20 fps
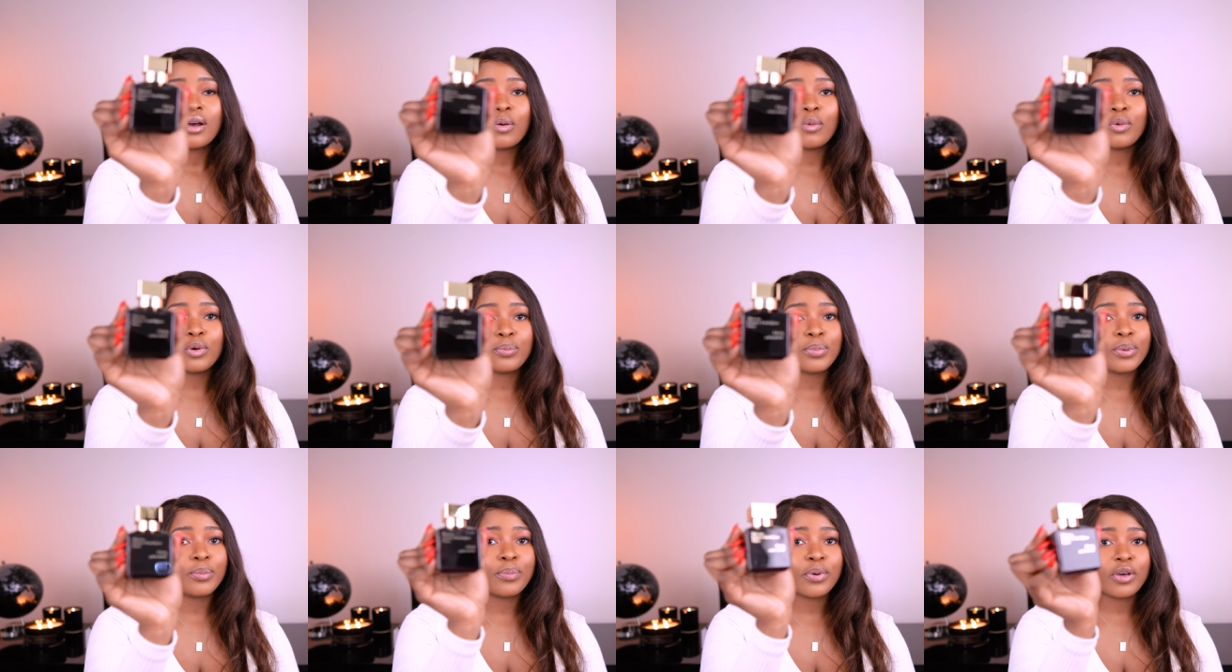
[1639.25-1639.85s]

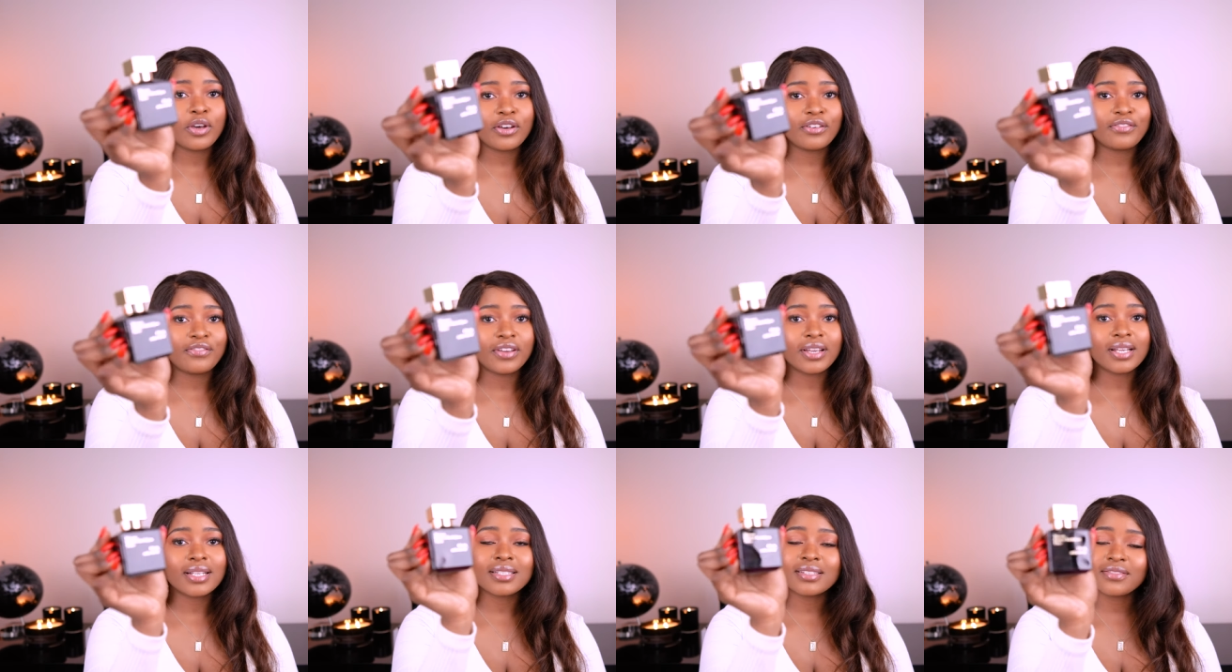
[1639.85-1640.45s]
would be
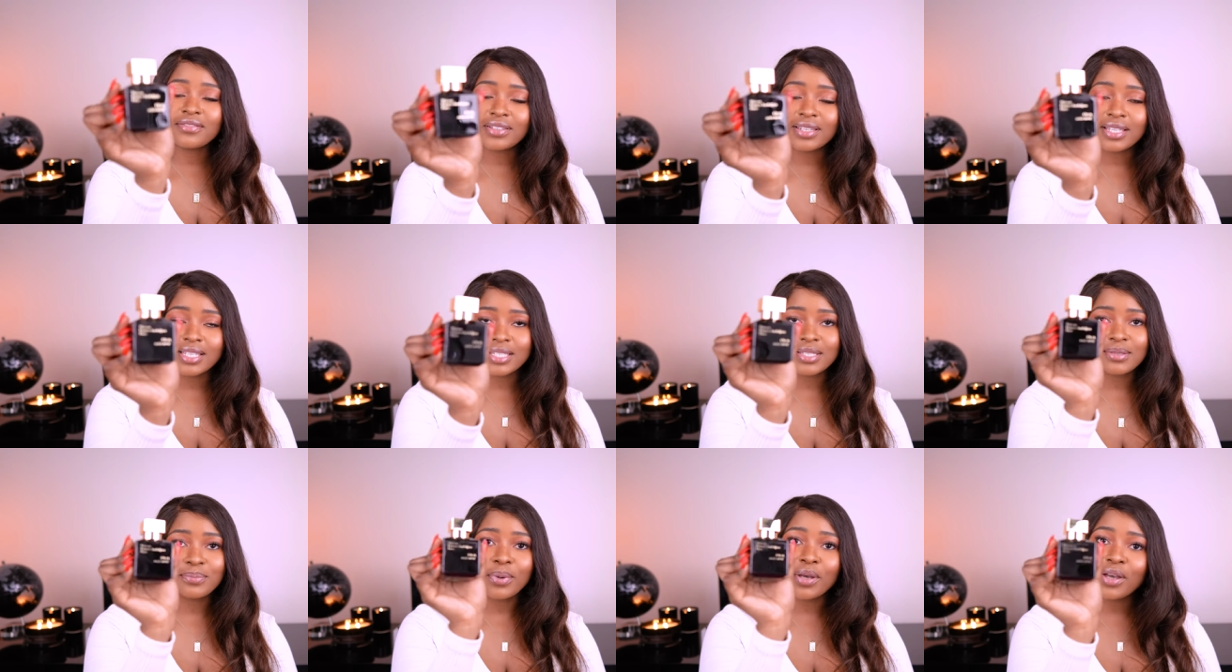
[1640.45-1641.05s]
perfect for
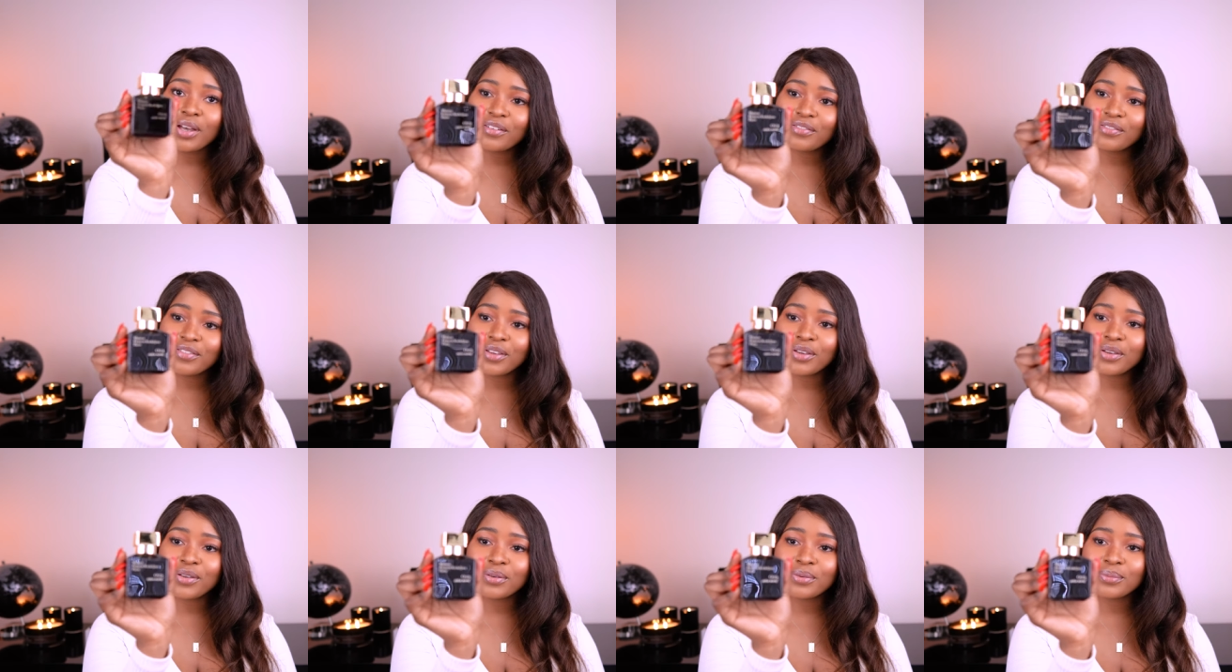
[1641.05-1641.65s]
this
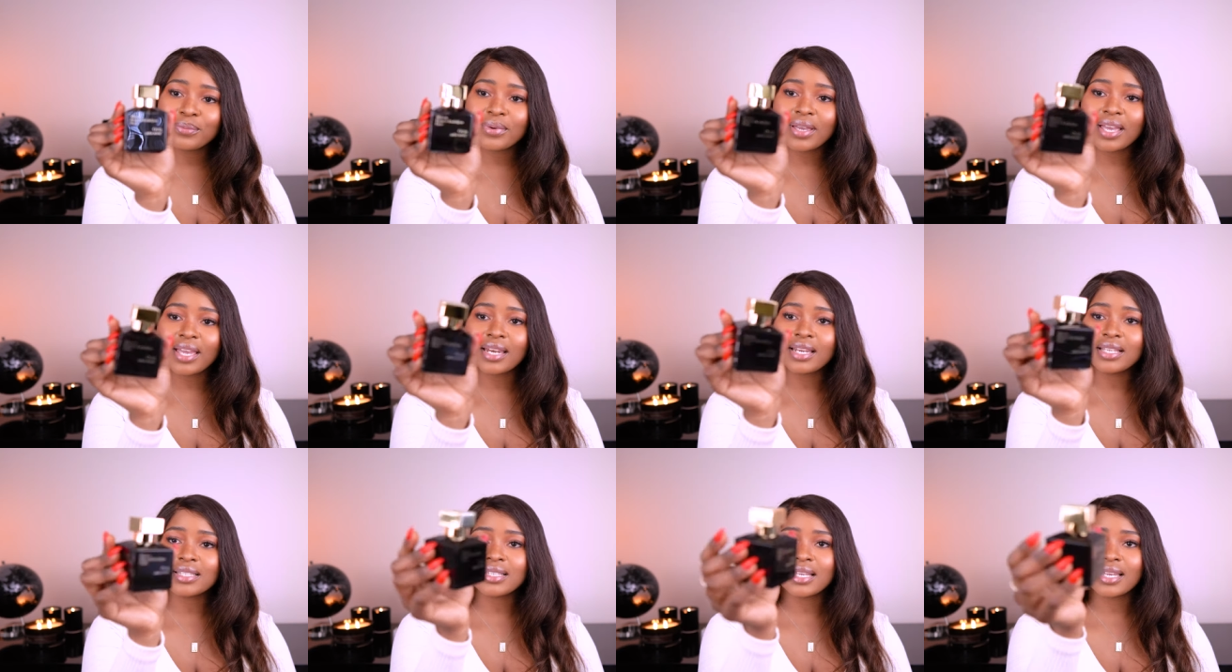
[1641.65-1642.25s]
perfume,
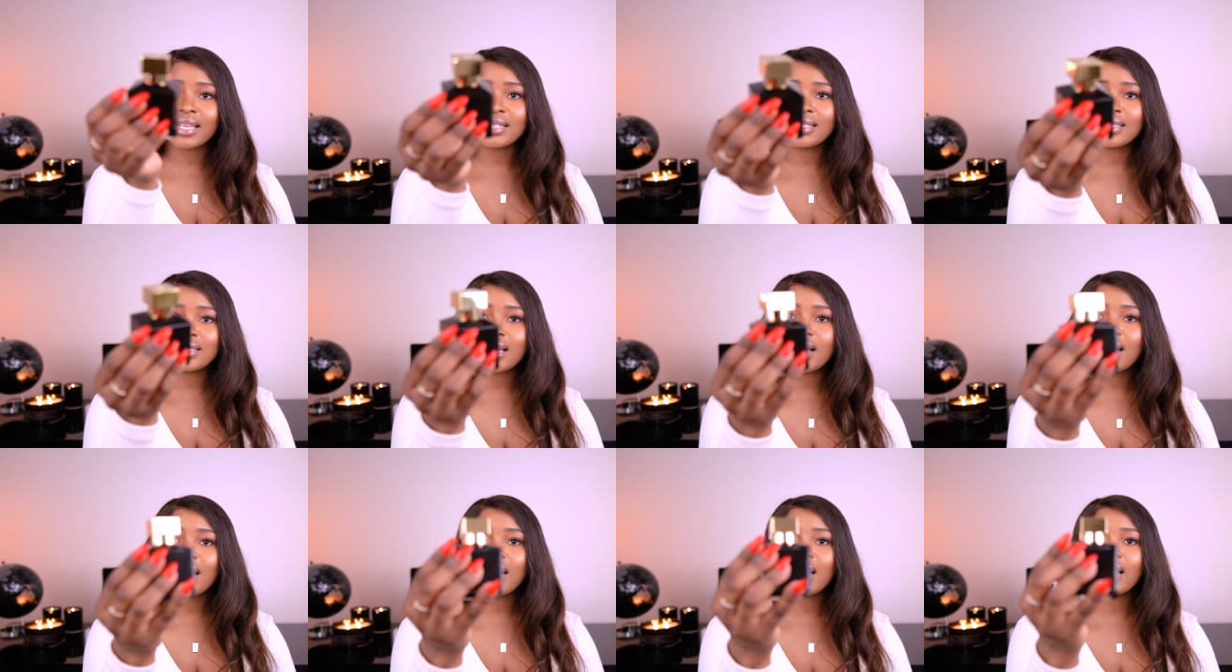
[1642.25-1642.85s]
and it's like
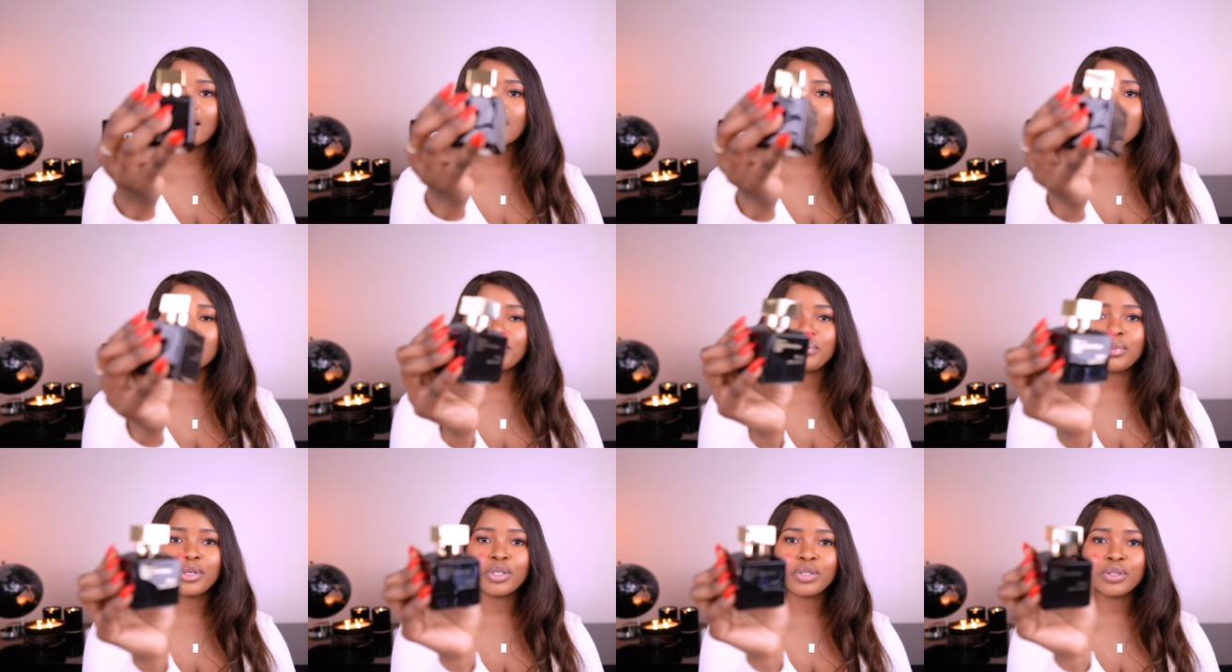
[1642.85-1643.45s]
dark
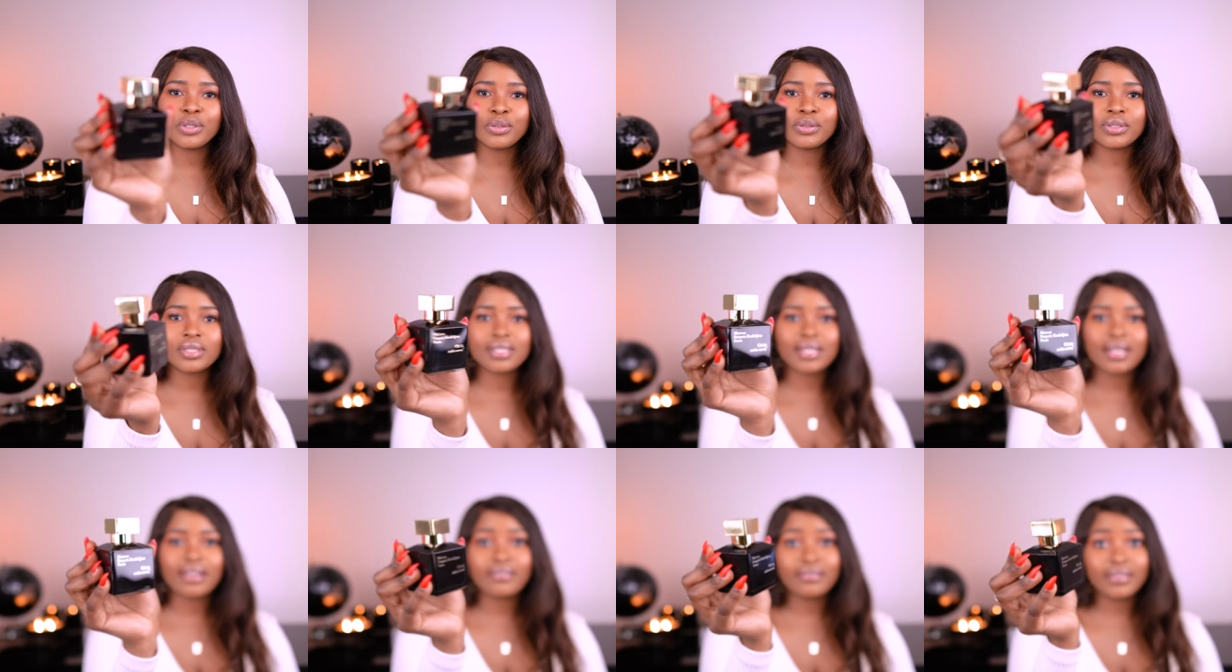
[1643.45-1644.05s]
and blue,
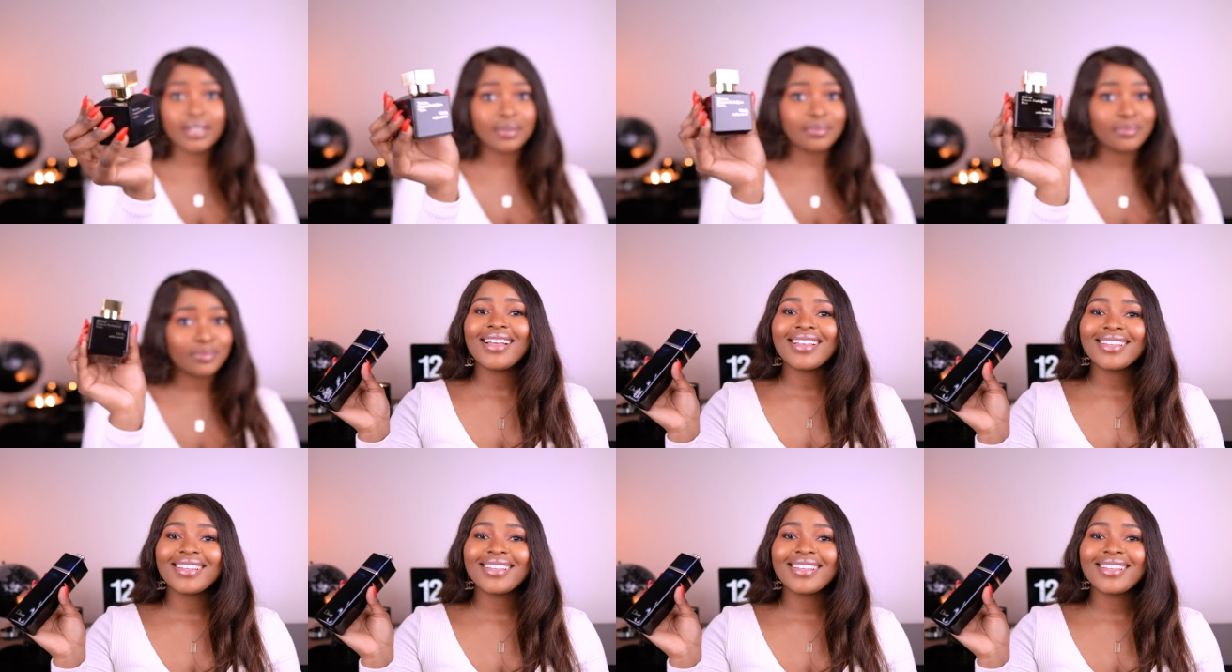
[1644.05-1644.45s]
it's lovely.